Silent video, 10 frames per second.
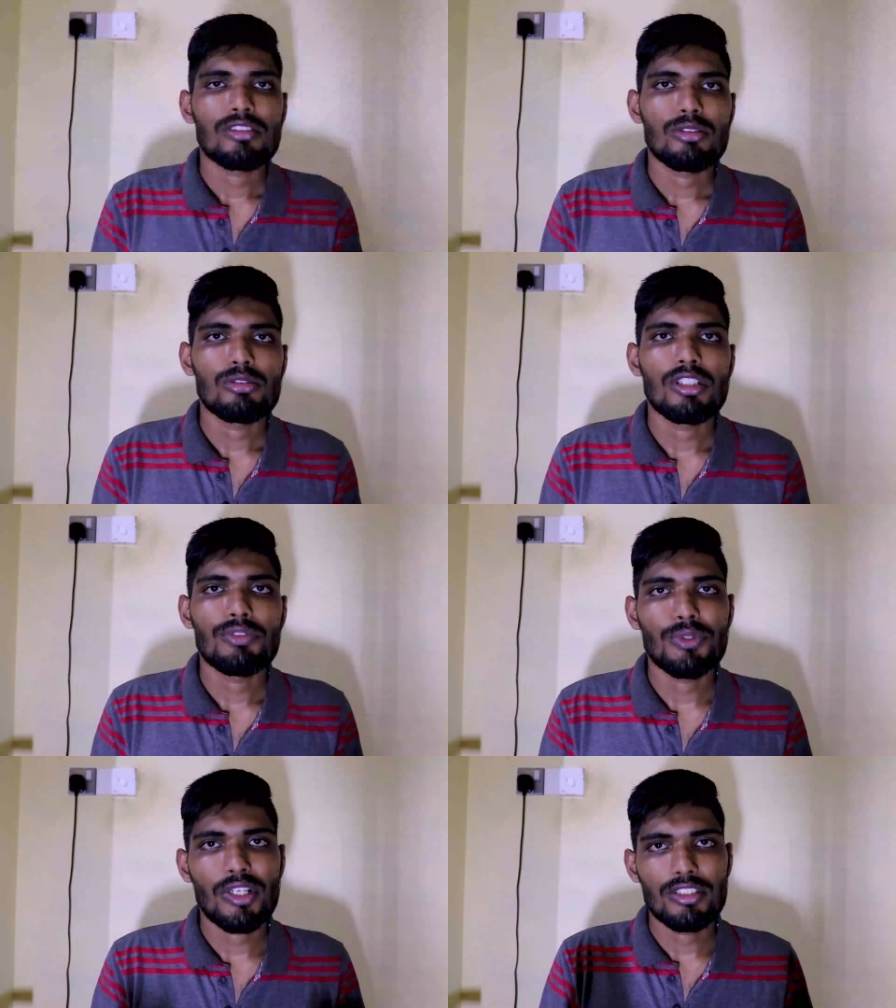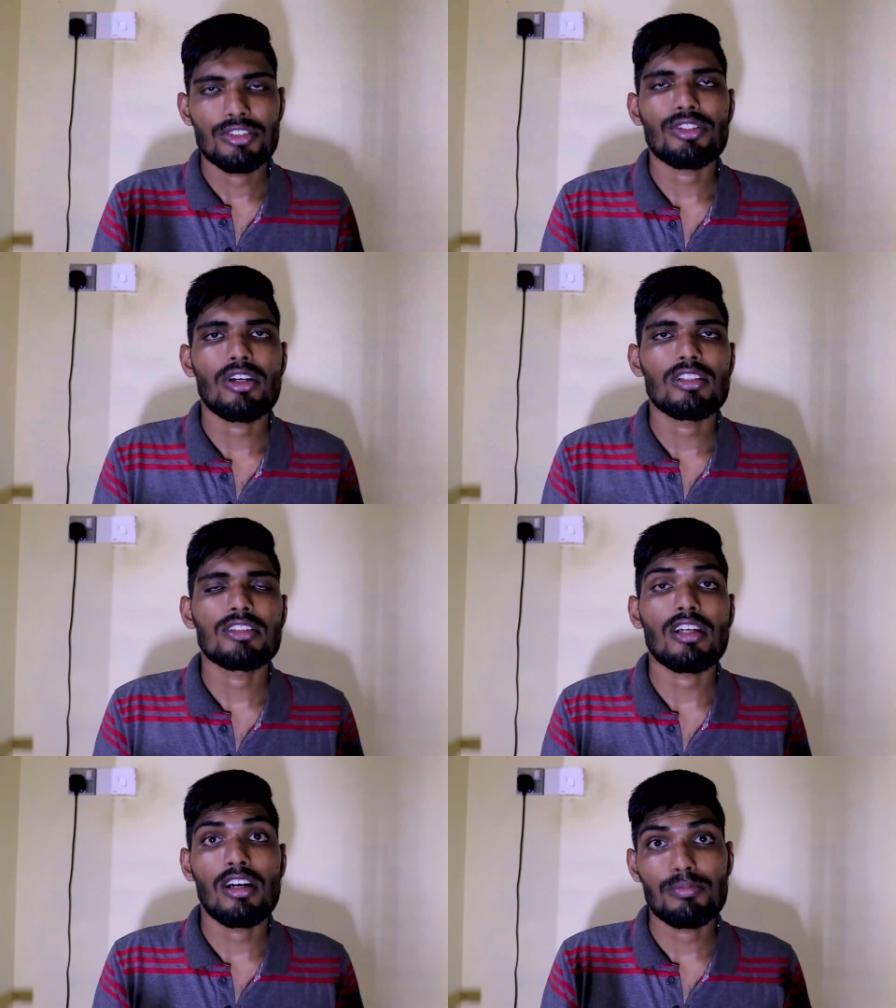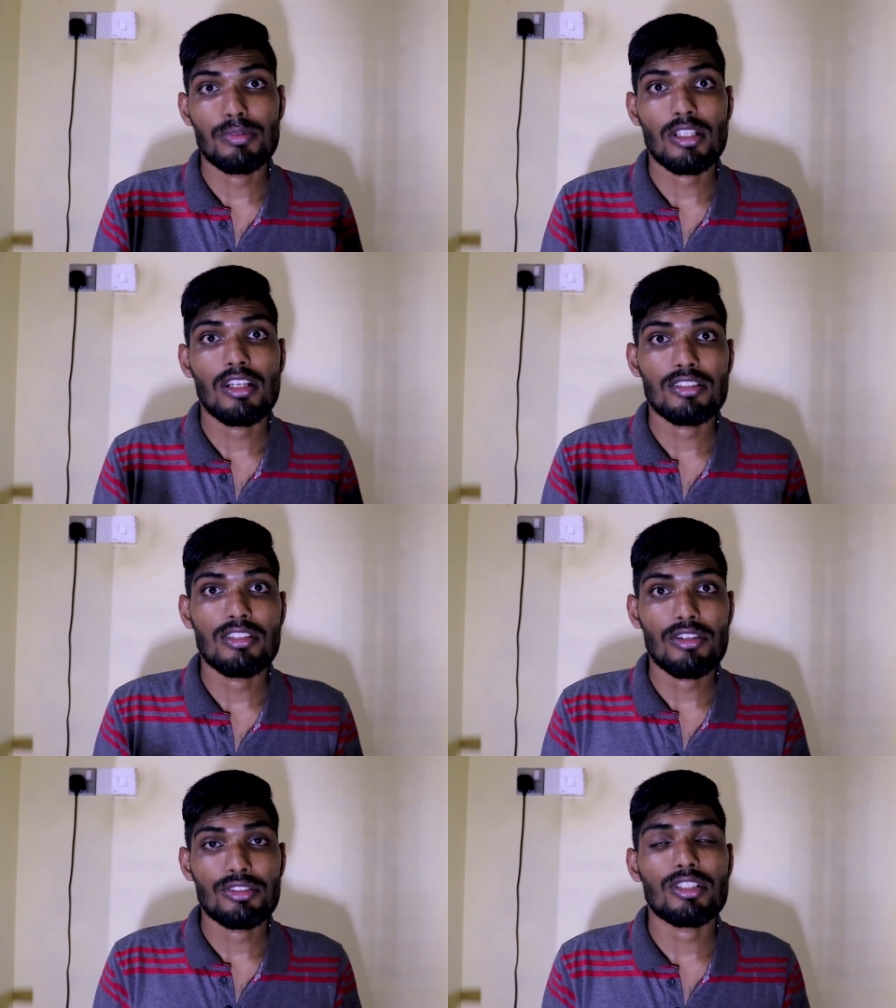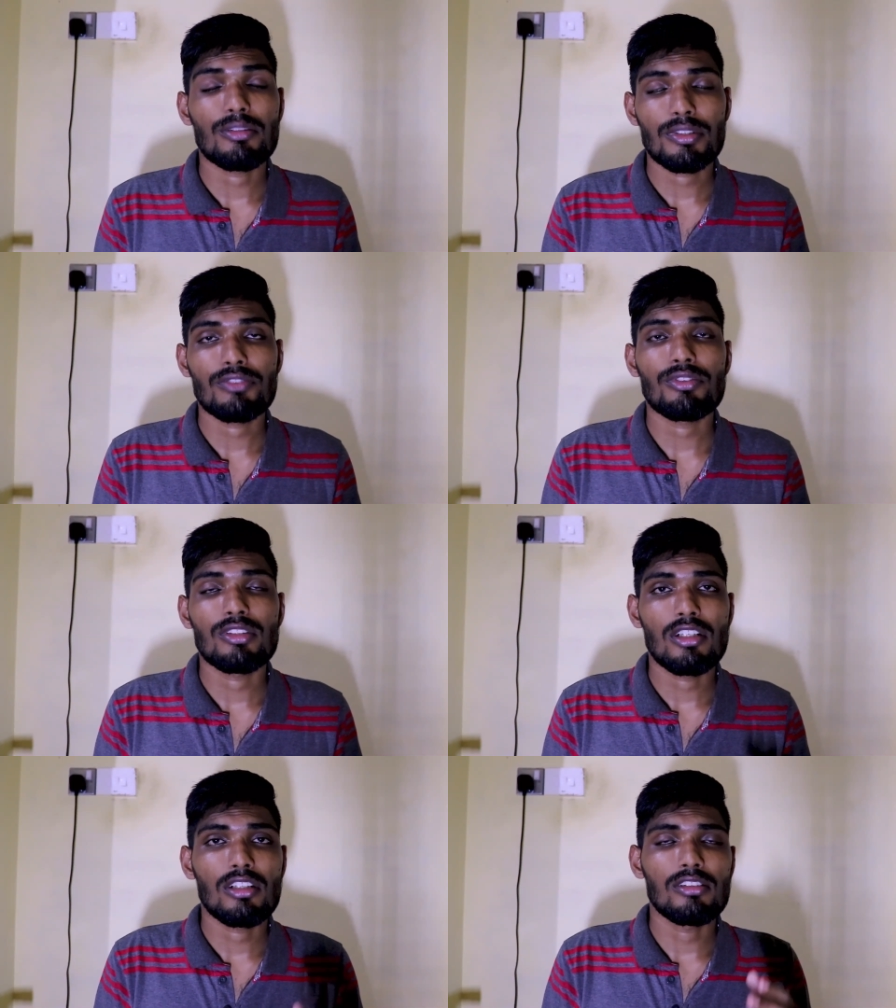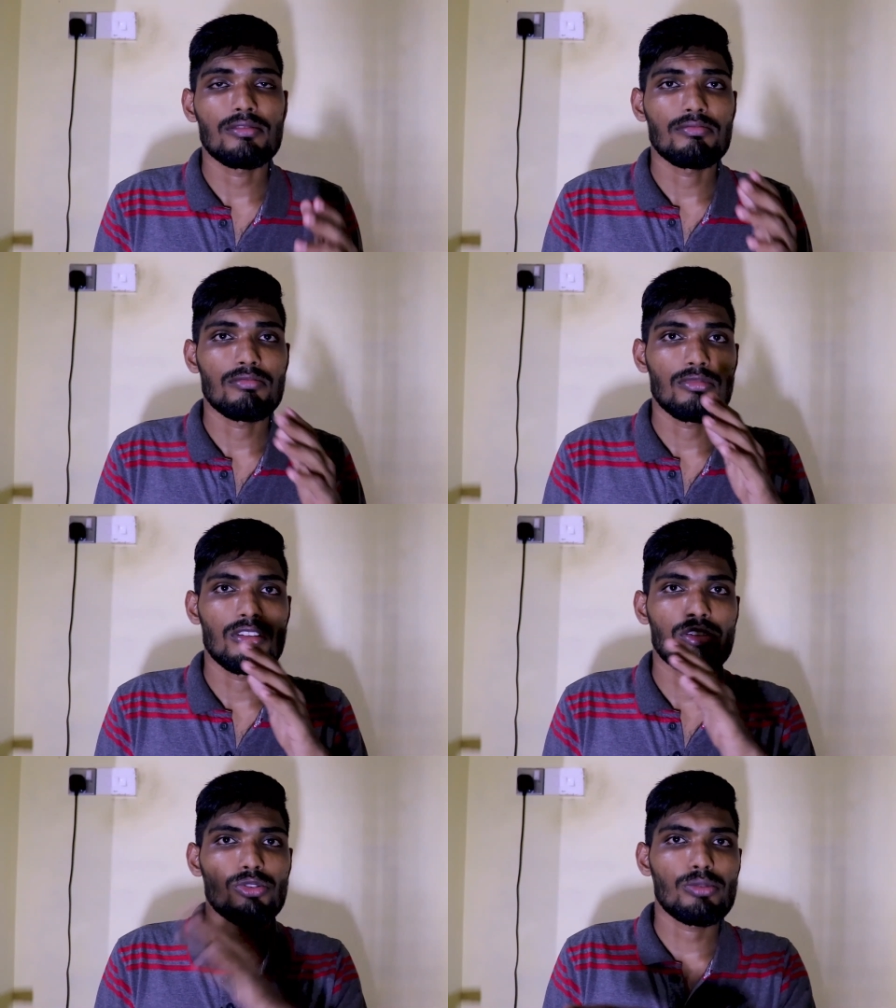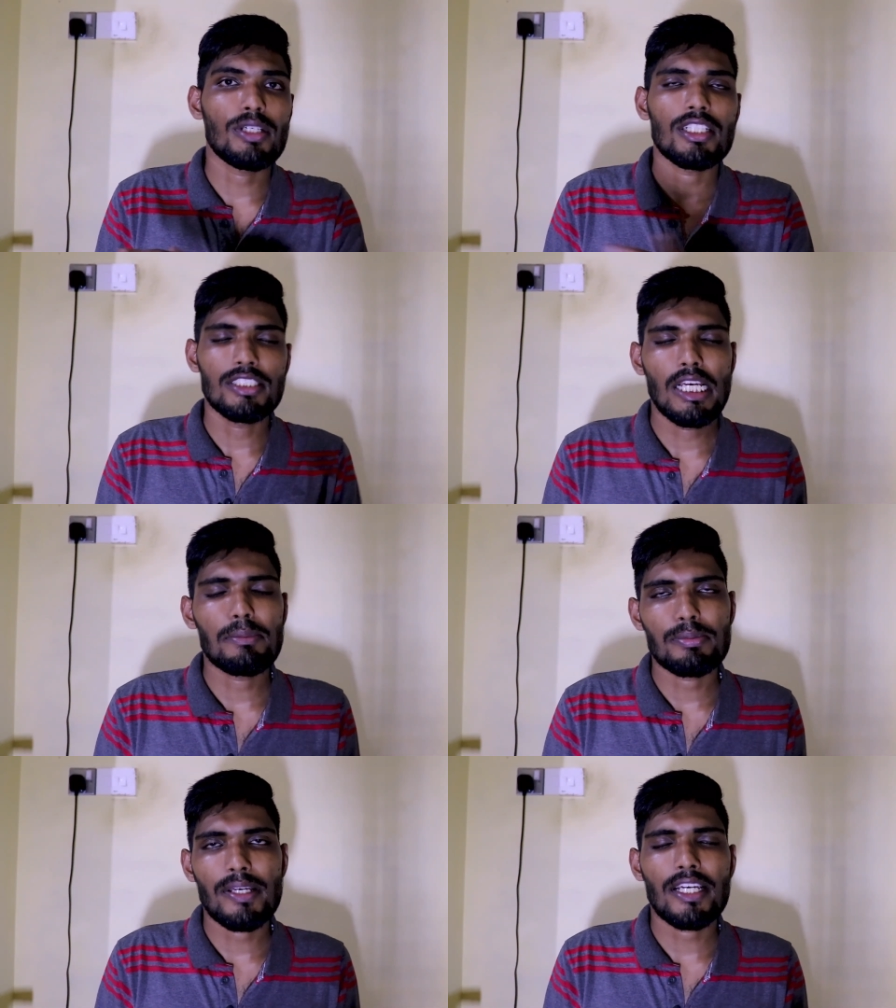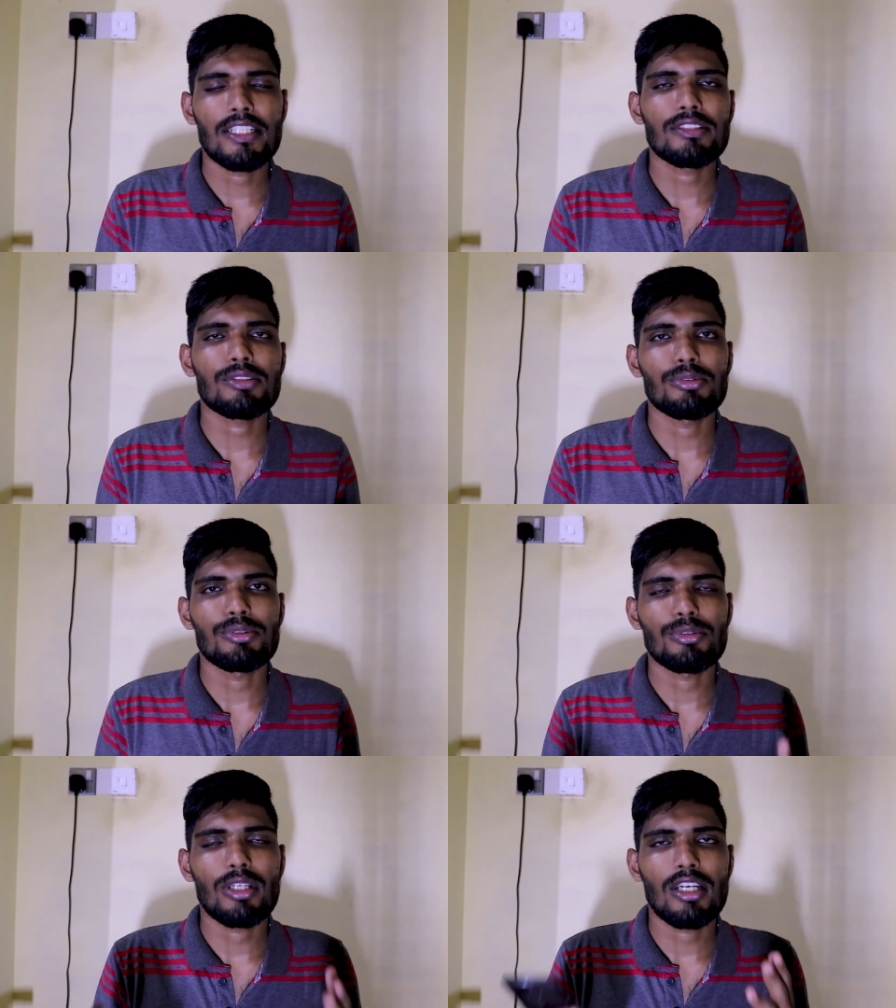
so if you want to install this I'll put a link down description for the uh, ROM and the GApps package so you